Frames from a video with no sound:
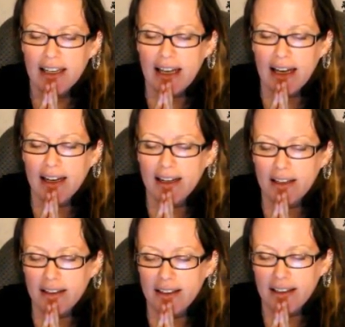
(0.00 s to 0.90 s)

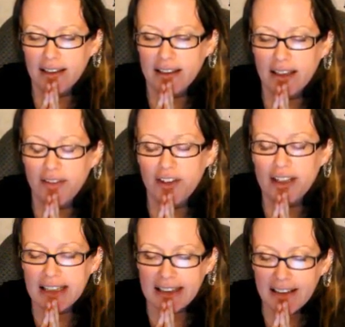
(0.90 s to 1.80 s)
and if you
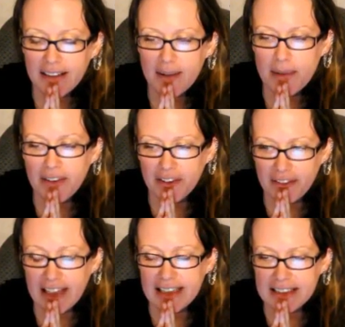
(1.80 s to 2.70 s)
can get them on the
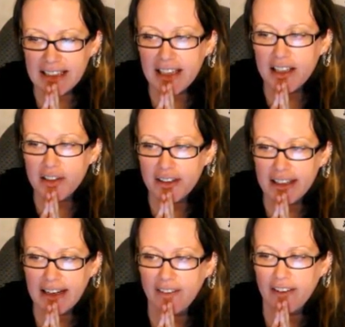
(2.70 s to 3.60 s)
right day, you
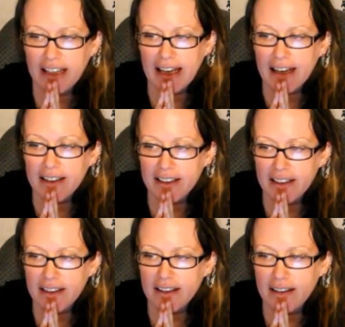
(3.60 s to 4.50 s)
can have a
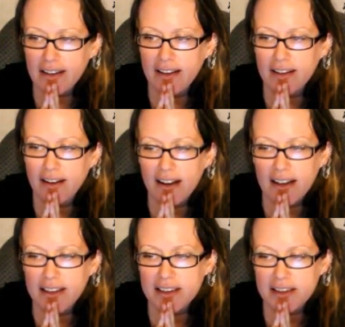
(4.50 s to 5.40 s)
candid and
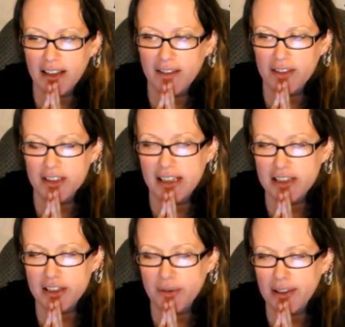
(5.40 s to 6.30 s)
honest
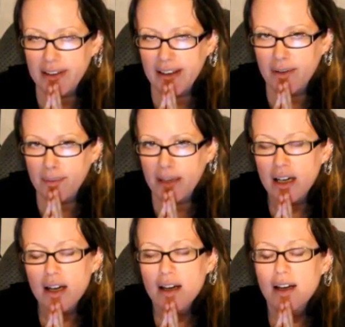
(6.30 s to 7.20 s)
conversation with them
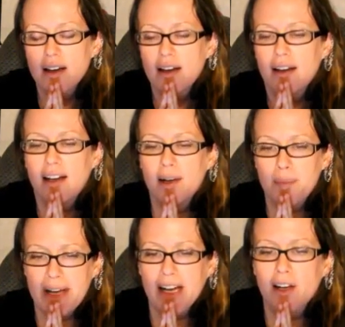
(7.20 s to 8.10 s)

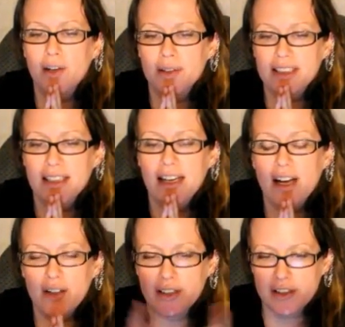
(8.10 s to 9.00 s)
about
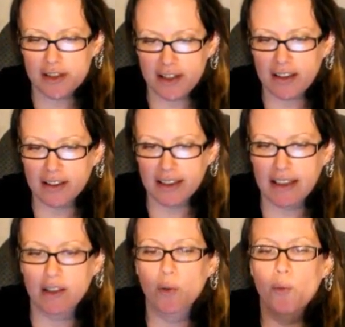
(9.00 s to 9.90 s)
how you're
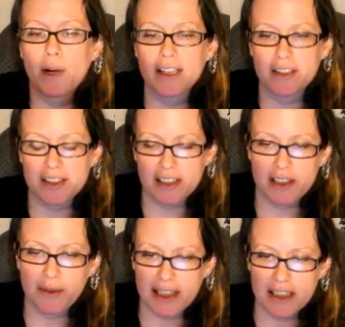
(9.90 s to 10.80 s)
struggling, what your
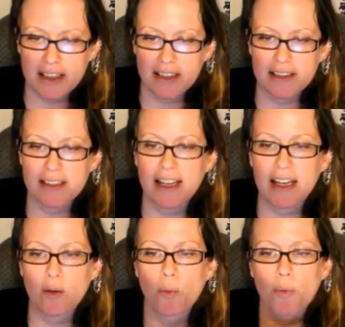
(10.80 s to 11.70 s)
situation is
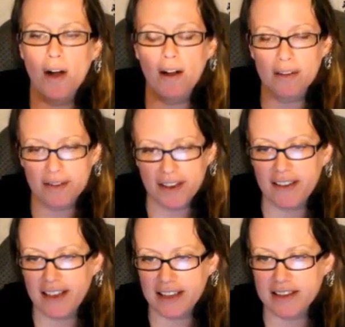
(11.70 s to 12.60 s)
like, all of
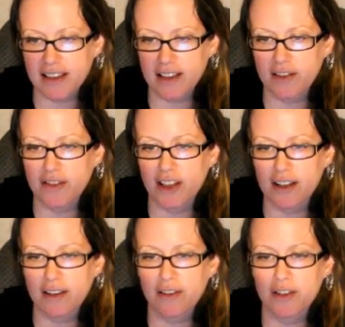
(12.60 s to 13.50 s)
the things that you've
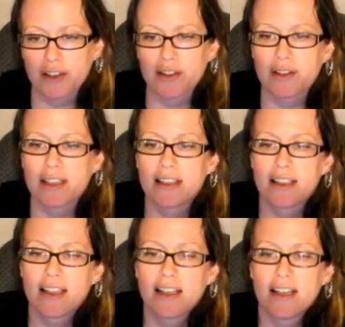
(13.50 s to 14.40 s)
gone through.
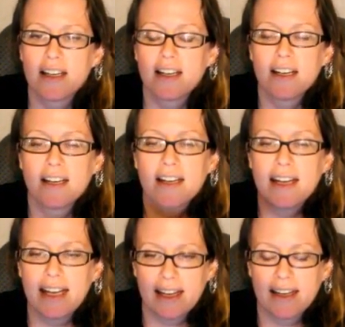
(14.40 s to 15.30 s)

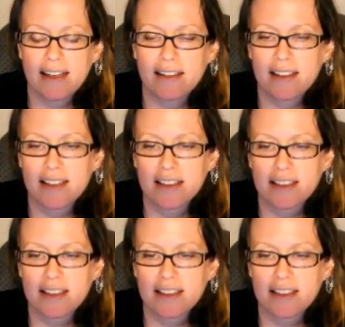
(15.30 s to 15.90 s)
And